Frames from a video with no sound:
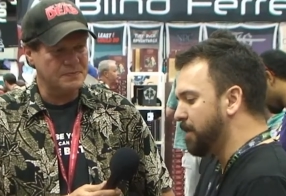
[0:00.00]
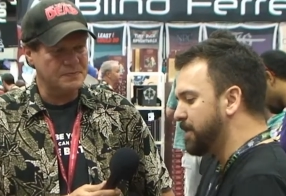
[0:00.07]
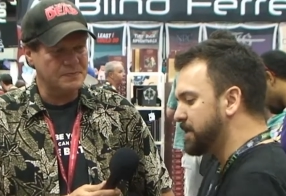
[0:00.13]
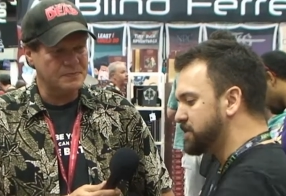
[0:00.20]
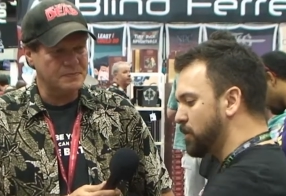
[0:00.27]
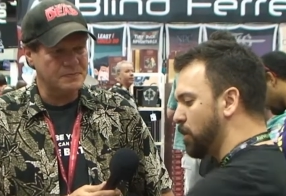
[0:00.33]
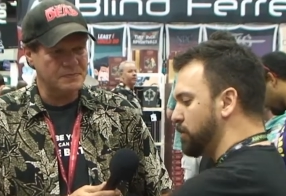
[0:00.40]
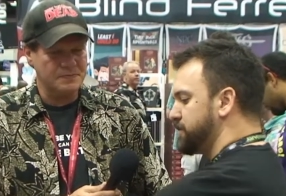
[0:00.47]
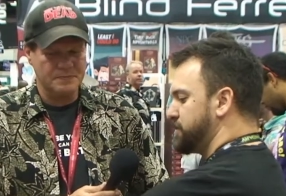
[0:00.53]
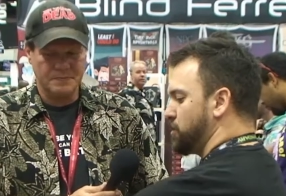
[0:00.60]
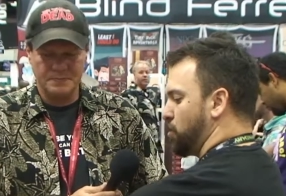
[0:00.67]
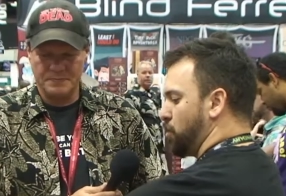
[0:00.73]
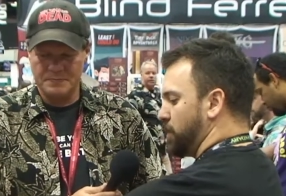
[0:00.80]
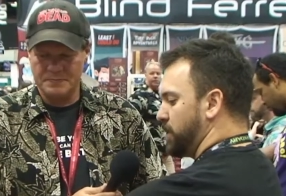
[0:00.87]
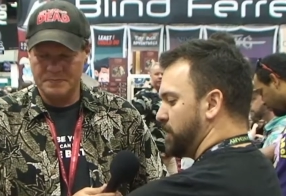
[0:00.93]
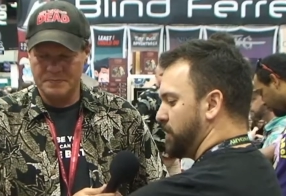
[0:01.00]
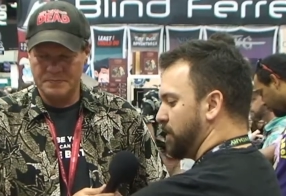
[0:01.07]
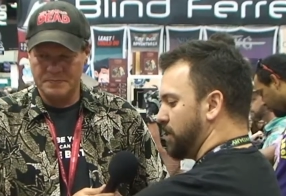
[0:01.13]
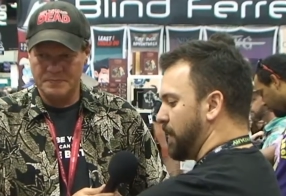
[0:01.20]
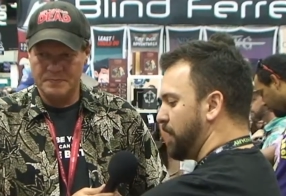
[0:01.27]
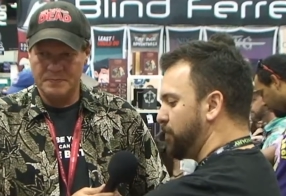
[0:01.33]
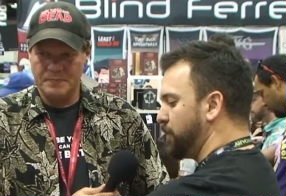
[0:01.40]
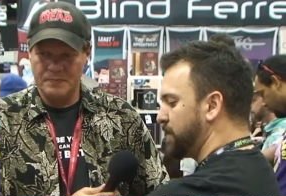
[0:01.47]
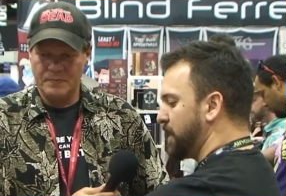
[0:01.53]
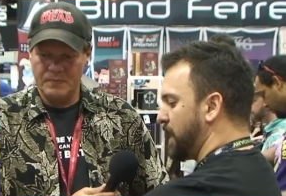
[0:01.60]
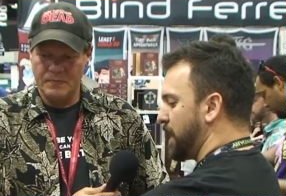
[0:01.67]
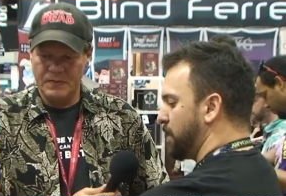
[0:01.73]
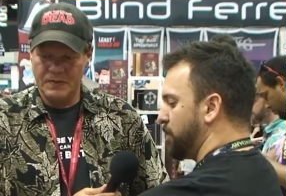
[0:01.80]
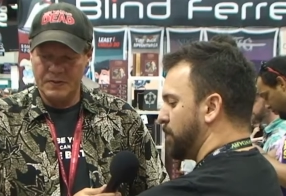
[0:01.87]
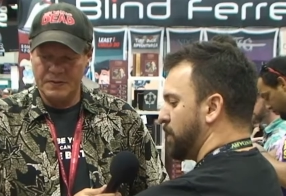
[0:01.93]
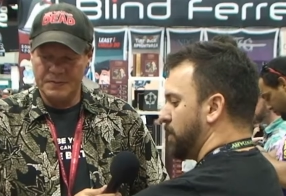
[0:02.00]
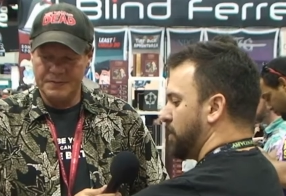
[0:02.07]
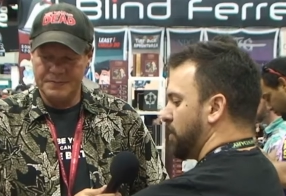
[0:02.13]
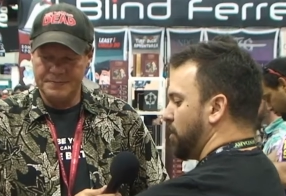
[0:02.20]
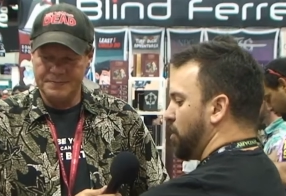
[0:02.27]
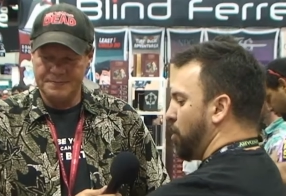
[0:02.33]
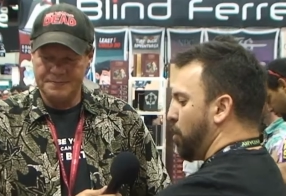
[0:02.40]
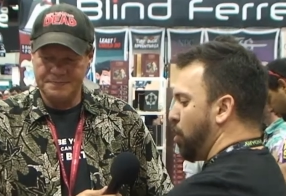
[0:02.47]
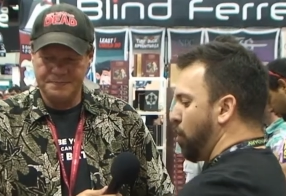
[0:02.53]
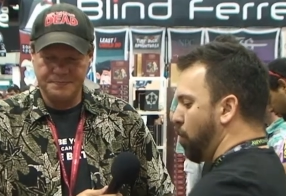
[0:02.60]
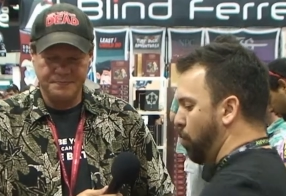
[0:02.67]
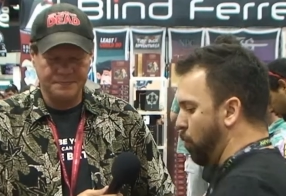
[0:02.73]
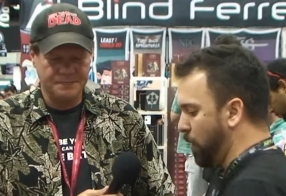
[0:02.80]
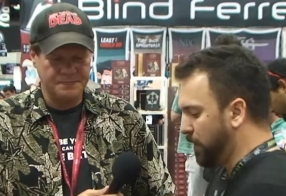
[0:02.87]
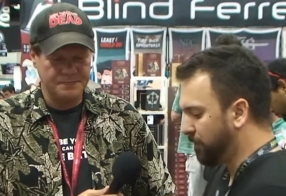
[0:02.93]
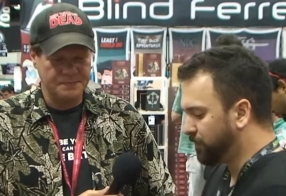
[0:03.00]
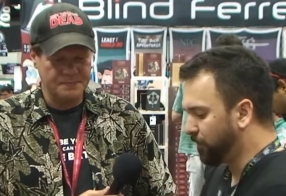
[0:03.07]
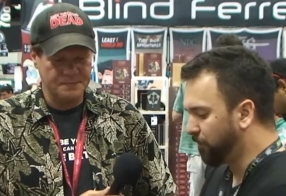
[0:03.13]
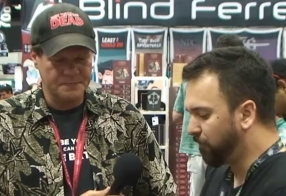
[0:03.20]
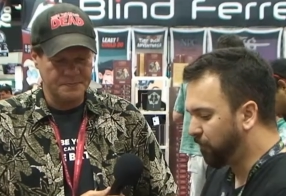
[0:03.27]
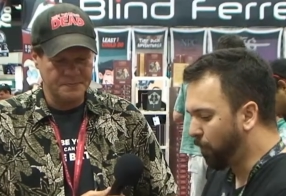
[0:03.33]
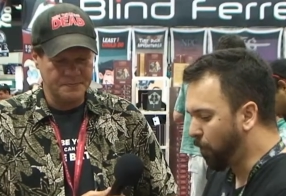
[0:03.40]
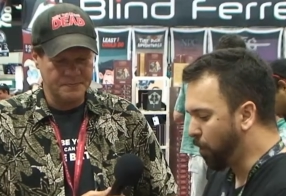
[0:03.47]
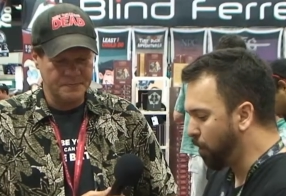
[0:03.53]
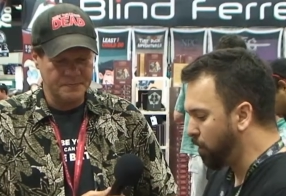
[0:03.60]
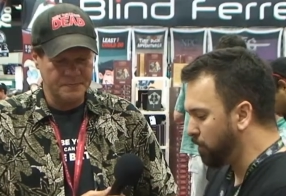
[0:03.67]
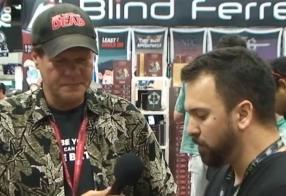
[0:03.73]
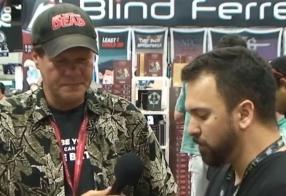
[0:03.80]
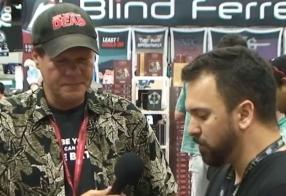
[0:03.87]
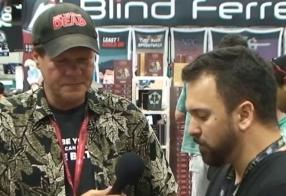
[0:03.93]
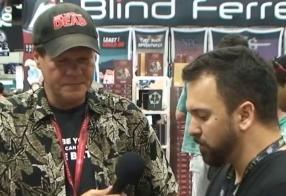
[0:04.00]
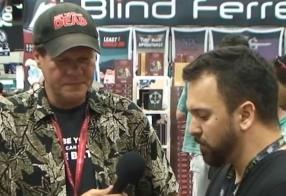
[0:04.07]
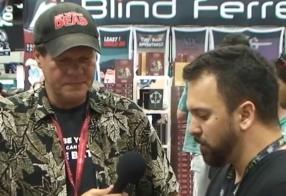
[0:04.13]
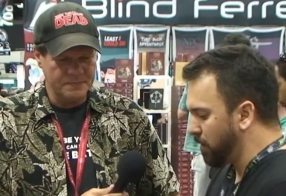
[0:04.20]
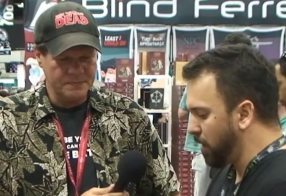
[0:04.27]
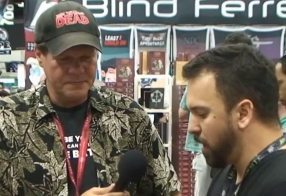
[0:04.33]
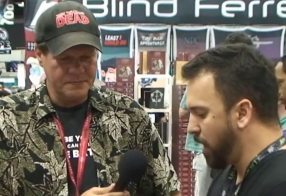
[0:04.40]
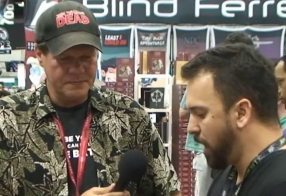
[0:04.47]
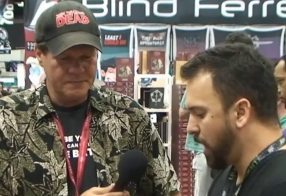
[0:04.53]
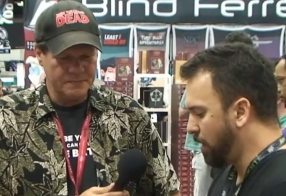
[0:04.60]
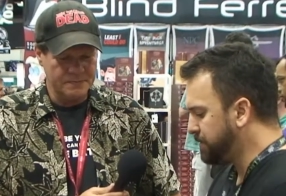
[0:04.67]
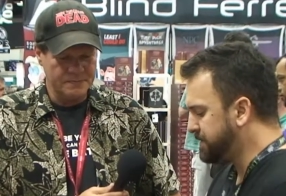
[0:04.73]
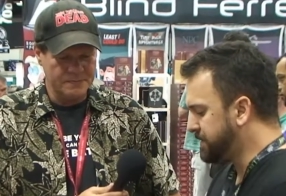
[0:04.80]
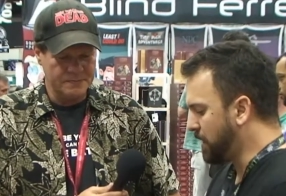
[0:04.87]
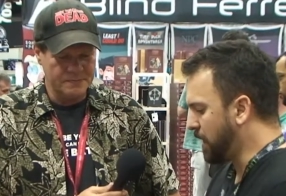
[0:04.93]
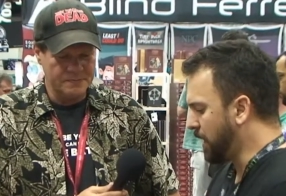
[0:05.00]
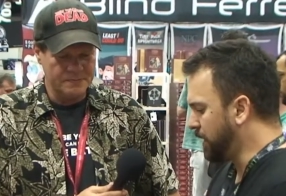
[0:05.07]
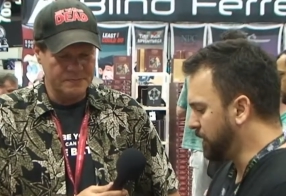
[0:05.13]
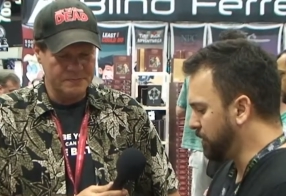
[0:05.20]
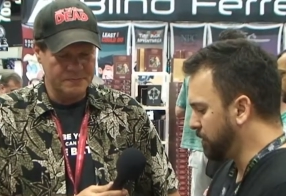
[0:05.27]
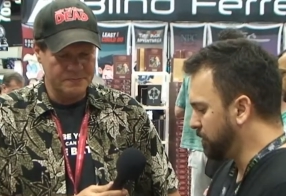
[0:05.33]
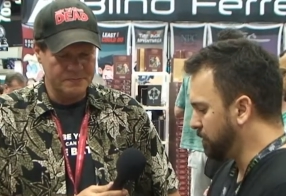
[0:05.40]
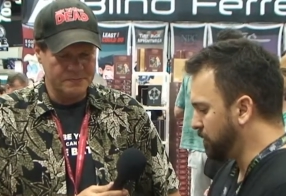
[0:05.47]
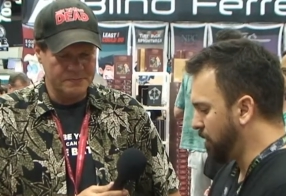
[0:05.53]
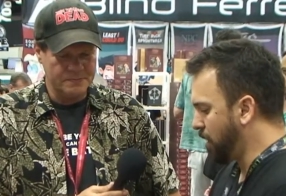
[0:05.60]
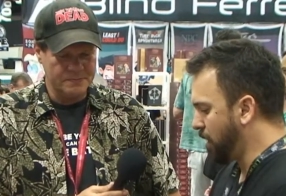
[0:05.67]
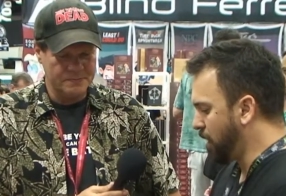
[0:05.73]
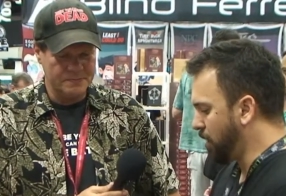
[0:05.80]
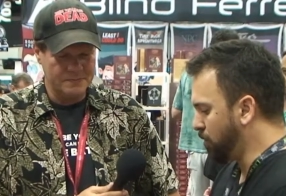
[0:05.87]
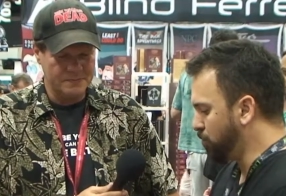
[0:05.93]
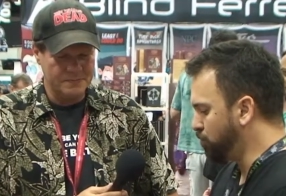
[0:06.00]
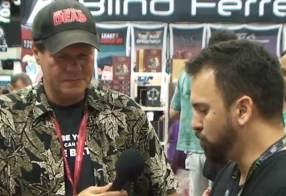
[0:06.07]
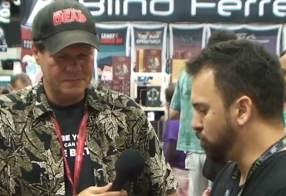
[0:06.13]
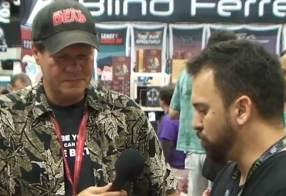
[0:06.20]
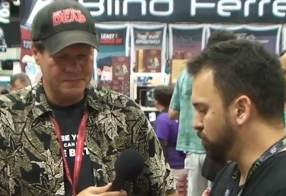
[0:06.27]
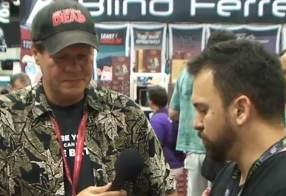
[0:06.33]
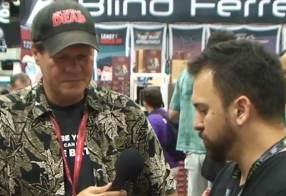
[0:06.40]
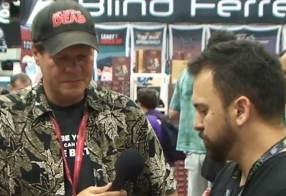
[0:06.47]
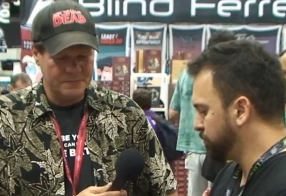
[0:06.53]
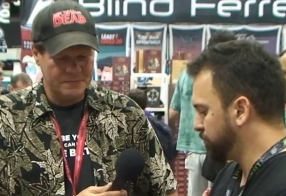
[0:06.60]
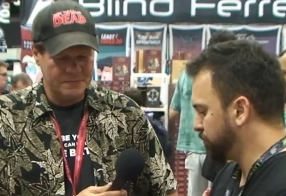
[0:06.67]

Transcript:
Speaker 1: There's also in every game one of the 4 outside room